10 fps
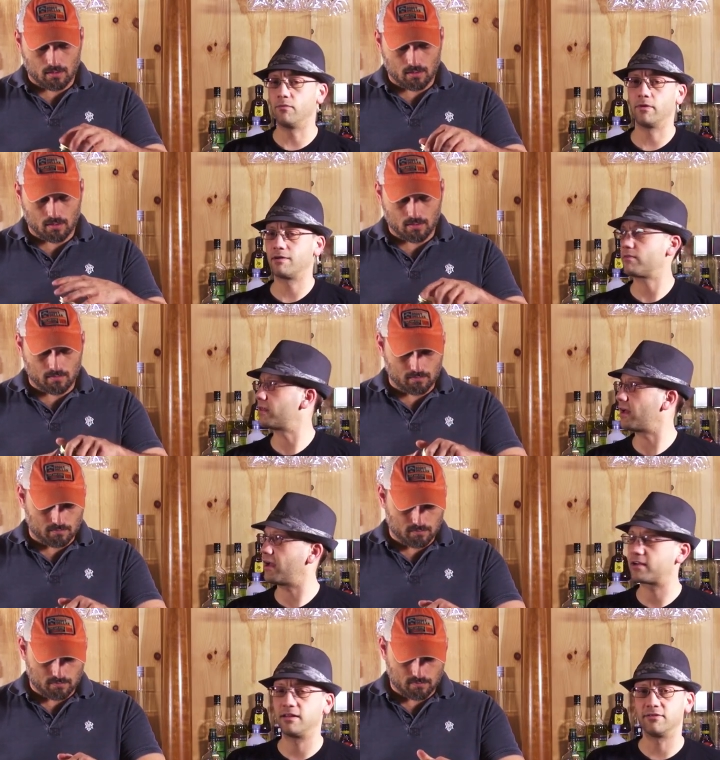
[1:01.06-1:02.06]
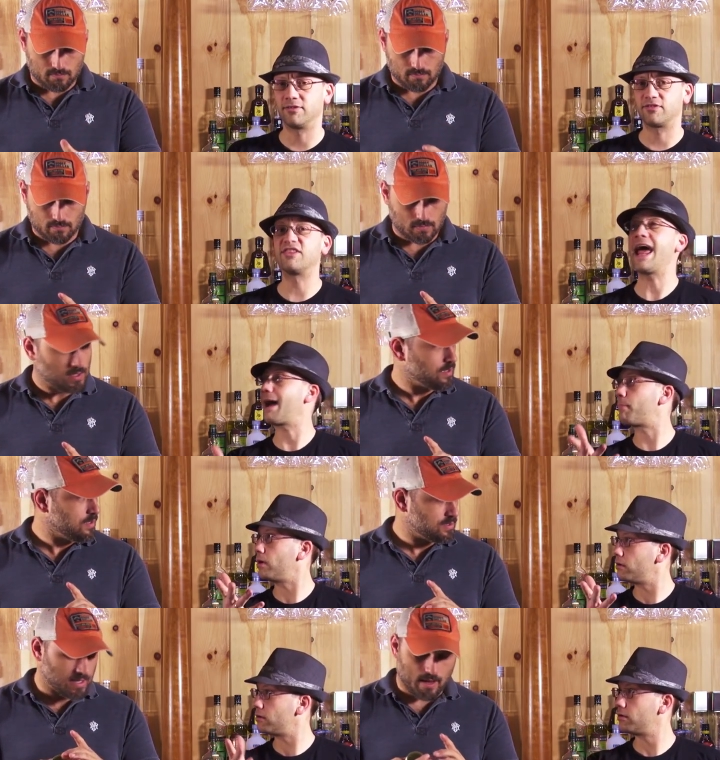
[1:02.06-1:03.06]
Speaker 1: whatever the heck, the snap.
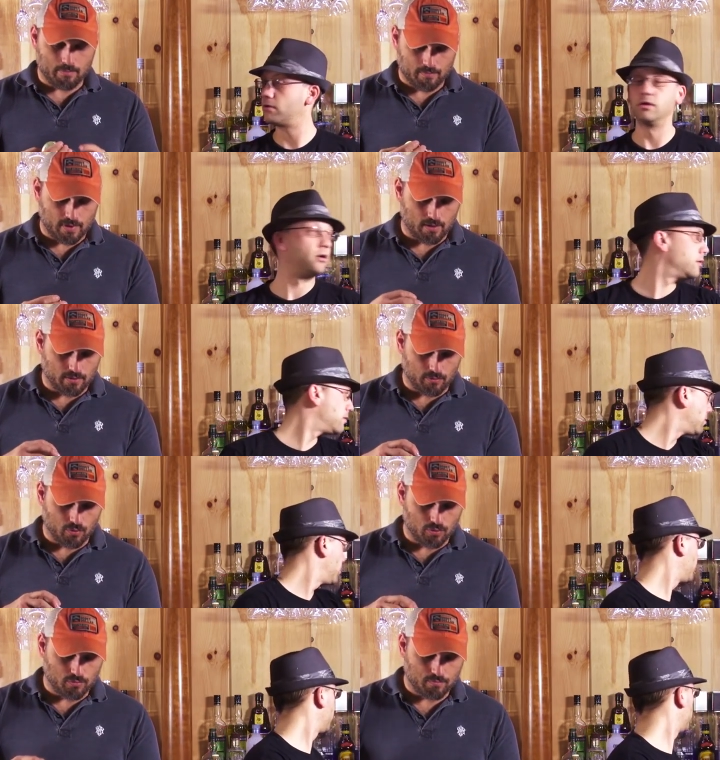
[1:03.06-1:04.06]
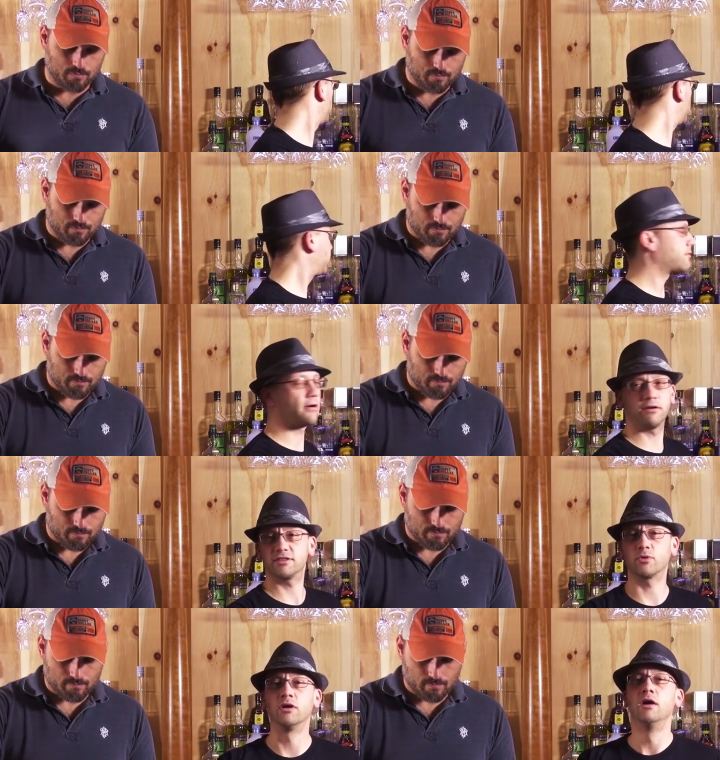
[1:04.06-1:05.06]
Snap, yeah, the root. Shit, they're around here
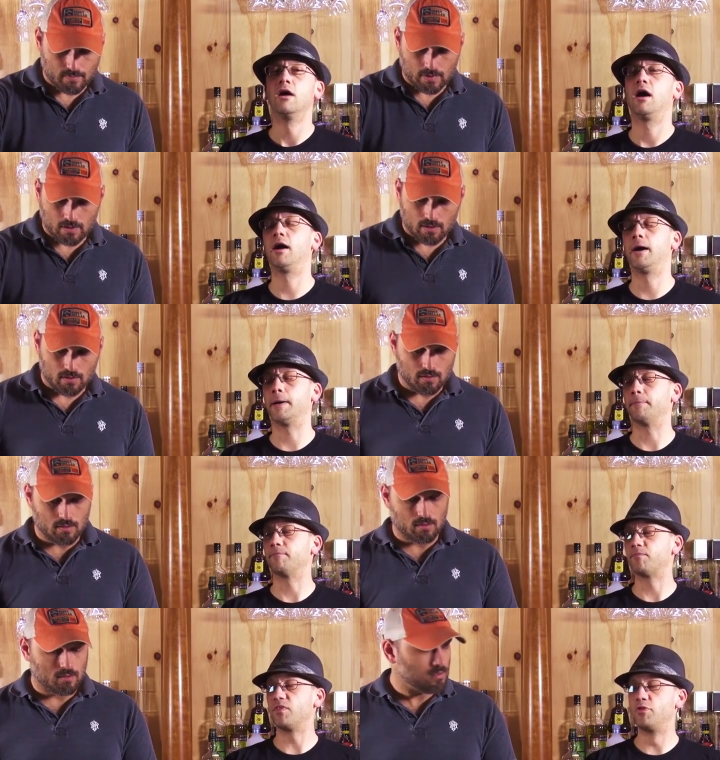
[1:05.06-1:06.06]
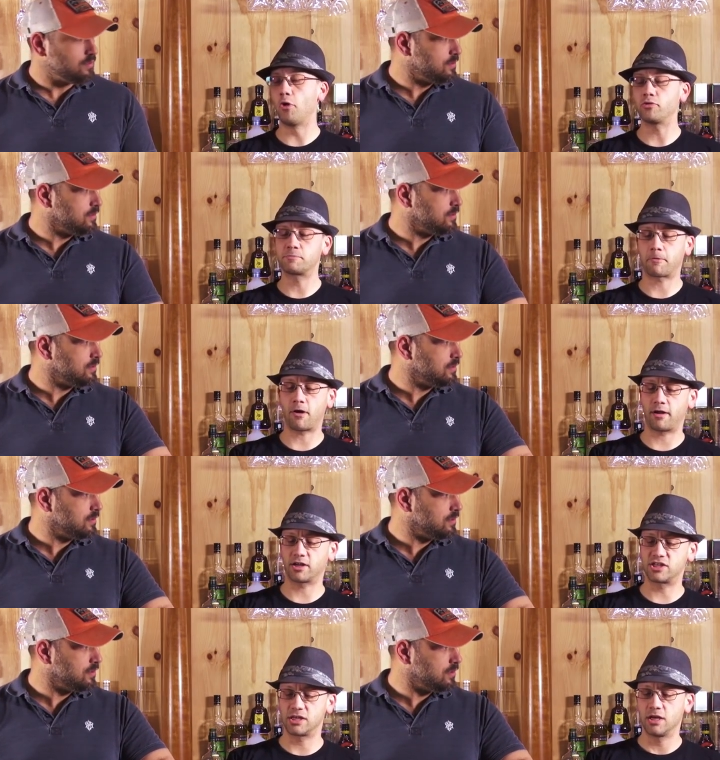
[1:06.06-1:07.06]
somewhere. Those
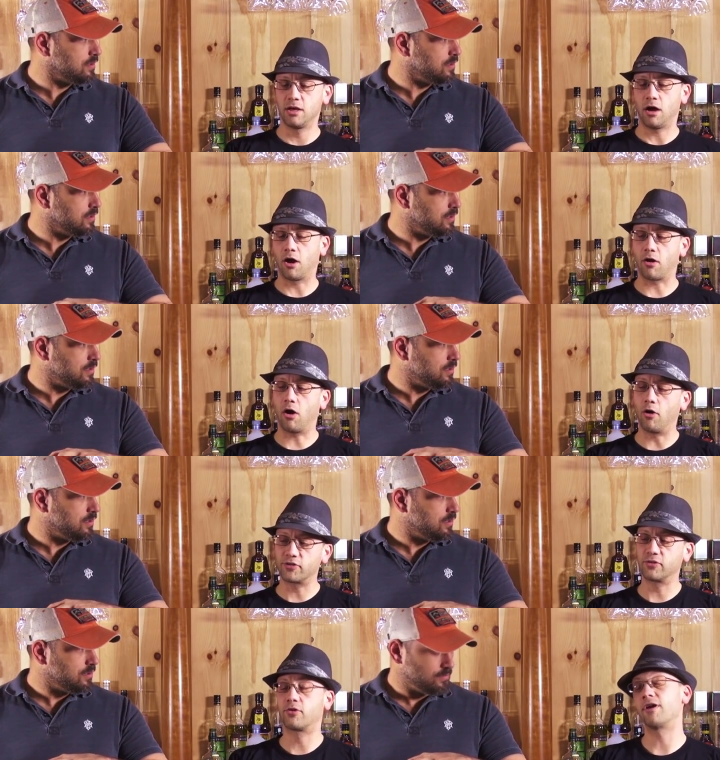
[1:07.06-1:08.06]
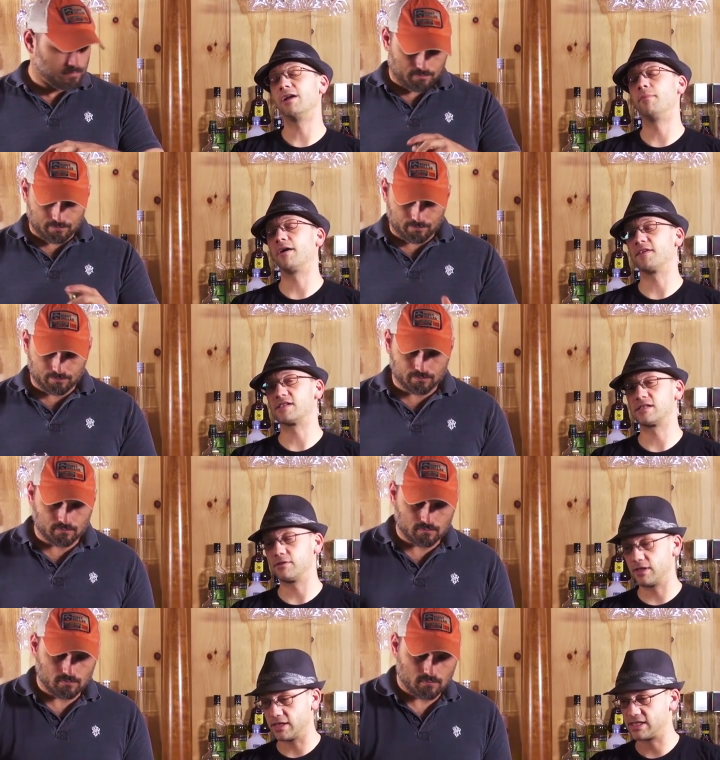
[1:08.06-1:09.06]
products are also created by the
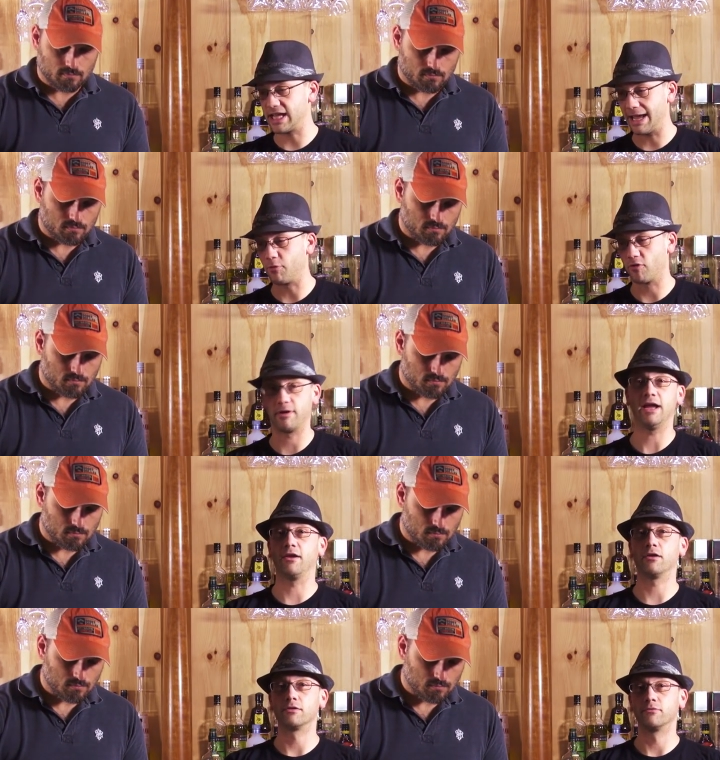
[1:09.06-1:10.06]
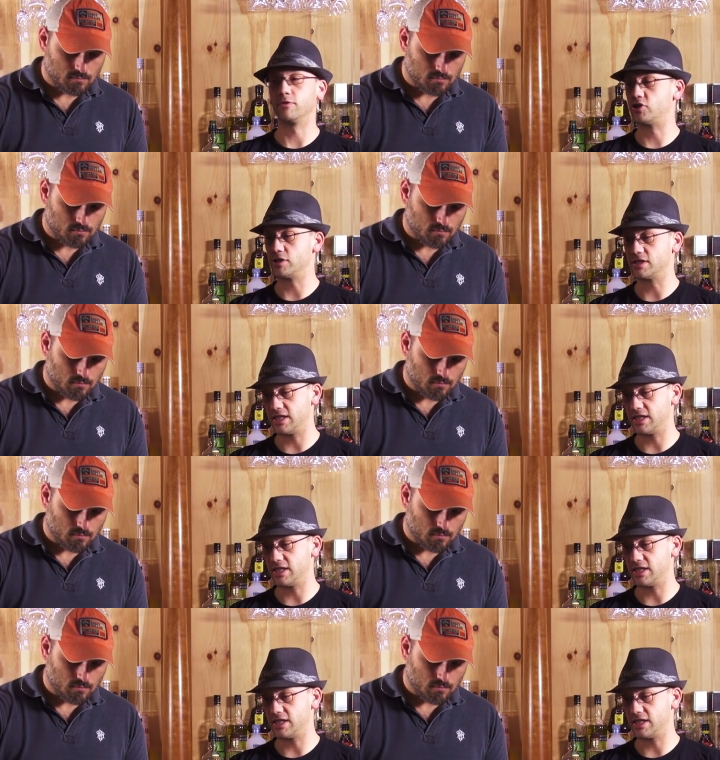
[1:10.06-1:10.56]
same creator, which is